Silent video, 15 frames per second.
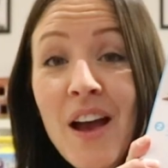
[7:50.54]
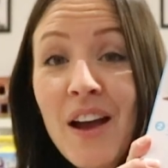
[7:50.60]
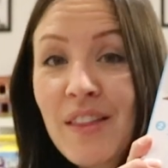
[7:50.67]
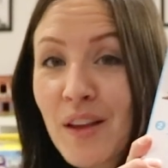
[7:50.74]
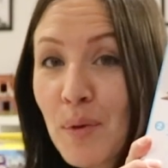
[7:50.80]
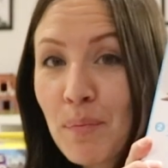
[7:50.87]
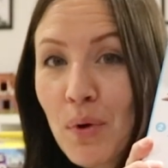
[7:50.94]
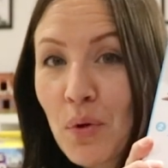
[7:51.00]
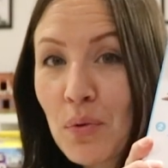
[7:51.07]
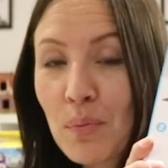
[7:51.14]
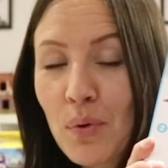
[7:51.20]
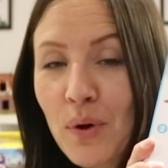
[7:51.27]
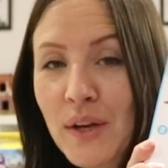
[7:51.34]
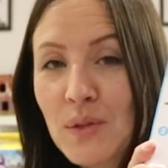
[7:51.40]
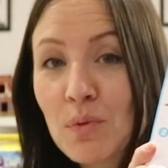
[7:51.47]
I think both
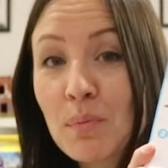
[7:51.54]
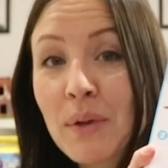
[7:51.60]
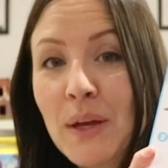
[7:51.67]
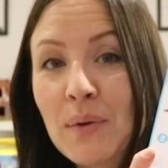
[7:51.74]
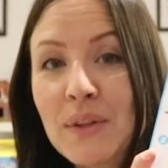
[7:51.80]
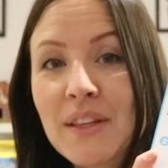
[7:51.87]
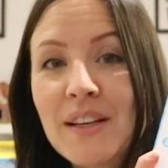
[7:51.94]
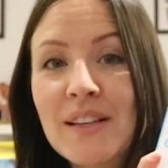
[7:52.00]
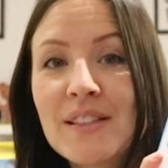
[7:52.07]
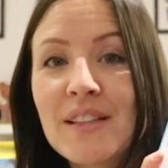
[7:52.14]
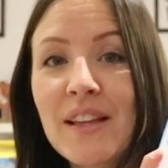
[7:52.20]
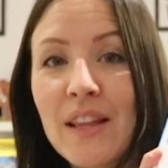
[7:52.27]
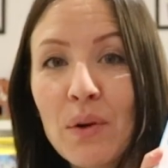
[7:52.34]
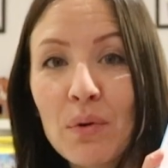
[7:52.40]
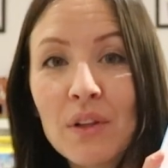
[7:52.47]
boys will play with this
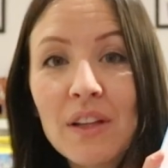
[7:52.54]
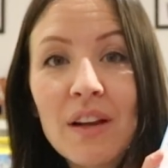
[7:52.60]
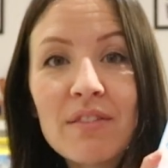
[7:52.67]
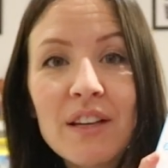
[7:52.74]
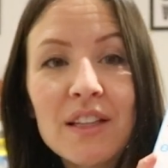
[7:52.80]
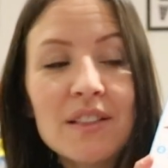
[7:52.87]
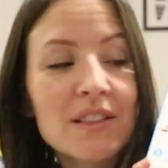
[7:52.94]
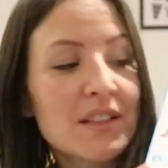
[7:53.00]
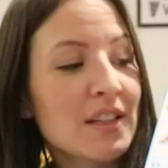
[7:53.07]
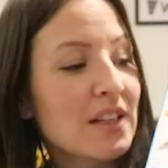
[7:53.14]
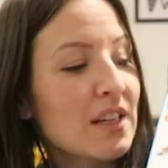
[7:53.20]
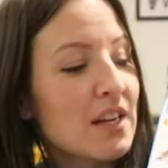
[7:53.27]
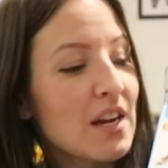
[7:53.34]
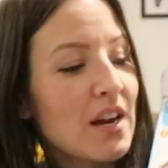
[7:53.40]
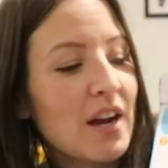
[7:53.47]
and they will love it.
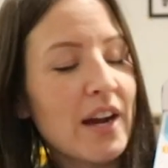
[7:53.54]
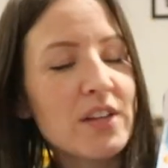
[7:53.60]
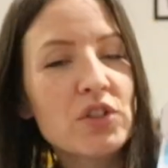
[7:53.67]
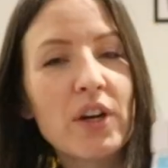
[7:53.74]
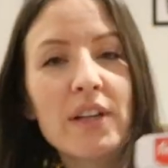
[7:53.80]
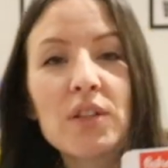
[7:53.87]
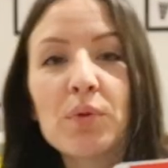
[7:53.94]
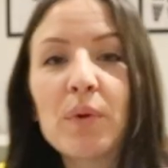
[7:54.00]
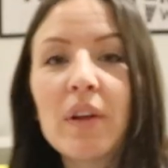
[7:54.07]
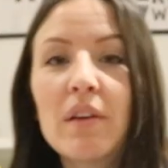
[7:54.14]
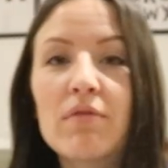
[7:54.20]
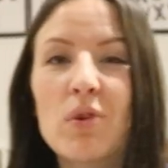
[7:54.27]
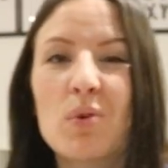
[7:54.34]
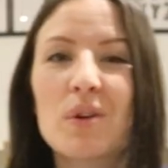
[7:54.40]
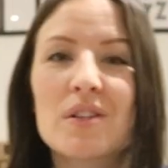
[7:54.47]
I tried to really
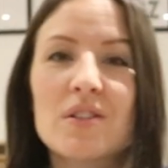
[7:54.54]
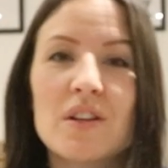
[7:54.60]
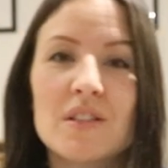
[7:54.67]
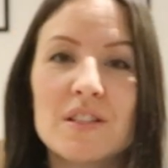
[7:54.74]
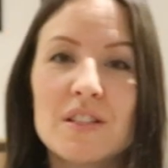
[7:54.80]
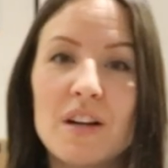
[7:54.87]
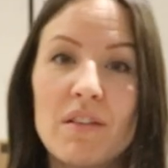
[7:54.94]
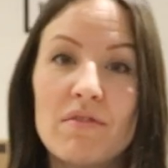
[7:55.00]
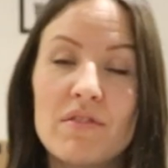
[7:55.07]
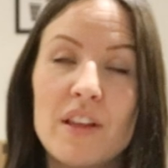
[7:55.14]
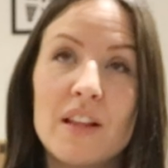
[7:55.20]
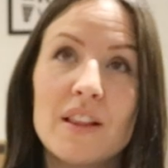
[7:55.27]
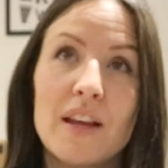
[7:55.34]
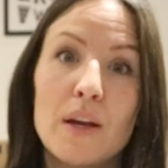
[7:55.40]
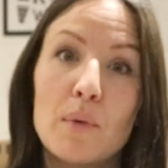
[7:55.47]
focus on stuff
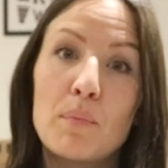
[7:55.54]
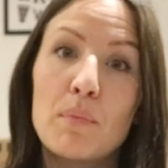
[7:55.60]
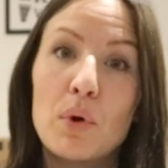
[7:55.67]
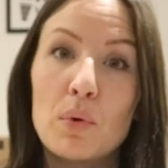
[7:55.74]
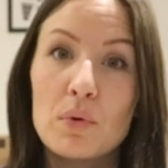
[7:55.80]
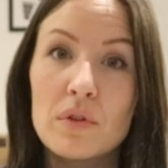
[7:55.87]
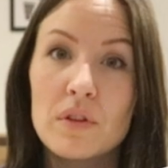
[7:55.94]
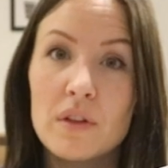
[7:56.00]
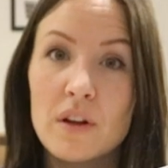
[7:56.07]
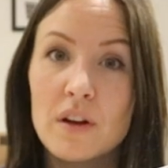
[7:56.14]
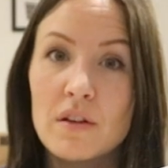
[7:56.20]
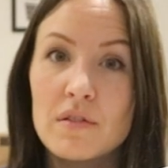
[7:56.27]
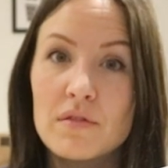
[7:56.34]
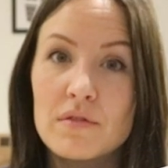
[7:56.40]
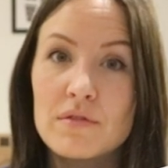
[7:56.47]
that like both
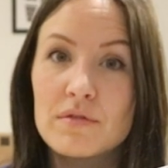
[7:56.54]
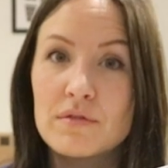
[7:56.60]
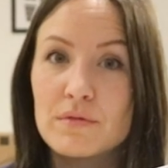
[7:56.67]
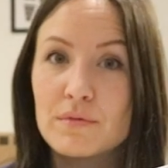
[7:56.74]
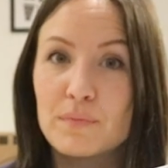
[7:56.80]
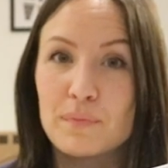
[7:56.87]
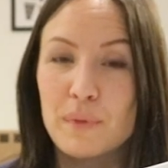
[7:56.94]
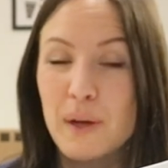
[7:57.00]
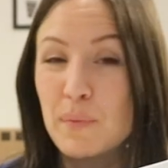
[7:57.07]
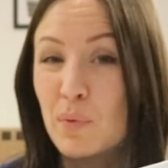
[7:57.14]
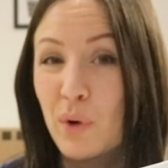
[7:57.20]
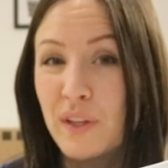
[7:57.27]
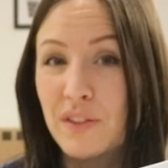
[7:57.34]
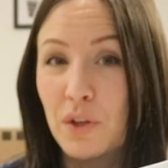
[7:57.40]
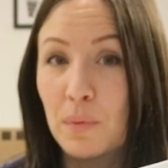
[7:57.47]
of my
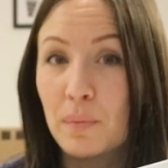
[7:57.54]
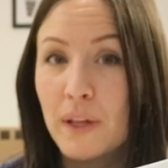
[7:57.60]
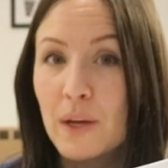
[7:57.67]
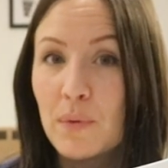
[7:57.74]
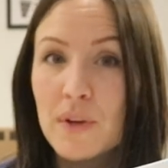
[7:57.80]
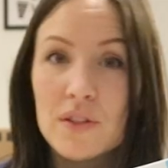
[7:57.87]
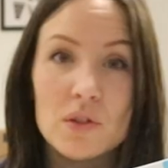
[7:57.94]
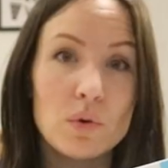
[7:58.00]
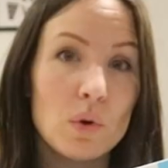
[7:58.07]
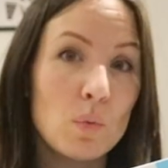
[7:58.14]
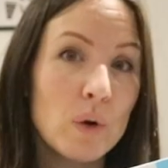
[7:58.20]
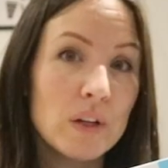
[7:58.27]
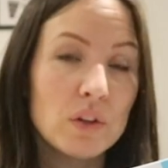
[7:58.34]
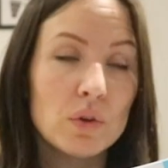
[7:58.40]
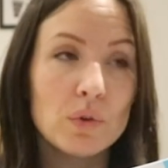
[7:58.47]
boys could play with. So a
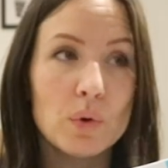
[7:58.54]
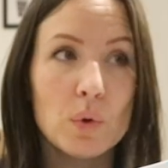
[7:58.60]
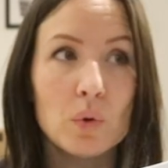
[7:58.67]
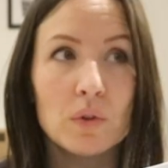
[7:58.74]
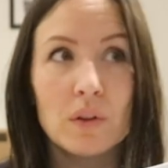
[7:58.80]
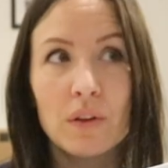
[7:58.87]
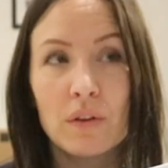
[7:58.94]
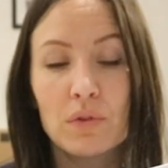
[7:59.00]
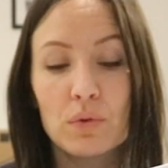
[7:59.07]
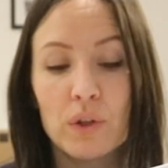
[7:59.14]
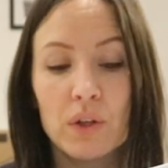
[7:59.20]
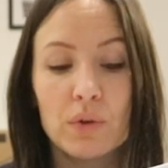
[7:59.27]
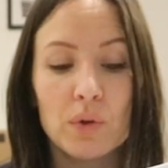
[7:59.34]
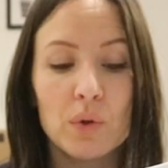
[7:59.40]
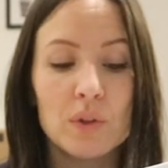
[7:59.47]
one-year-old, a
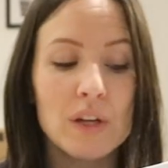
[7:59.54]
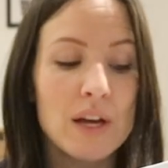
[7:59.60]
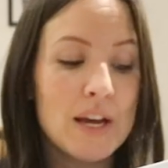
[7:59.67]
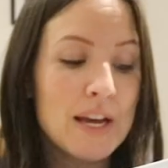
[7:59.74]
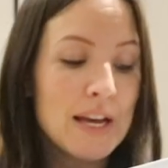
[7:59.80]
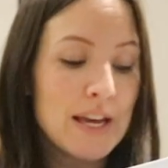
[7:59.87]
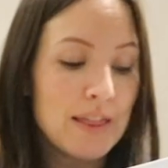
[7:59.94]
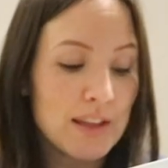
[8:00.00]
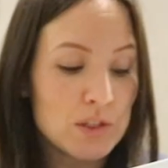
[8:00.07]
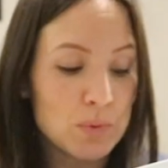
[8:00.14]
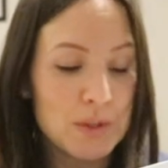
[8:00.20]
three-year-old. This